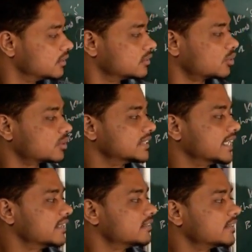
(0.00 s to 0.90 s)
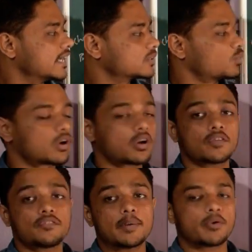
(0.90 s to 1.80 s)
So C, next
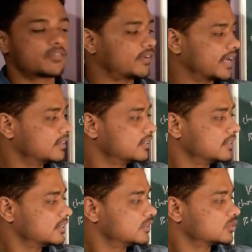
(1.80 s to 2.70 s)
105.5.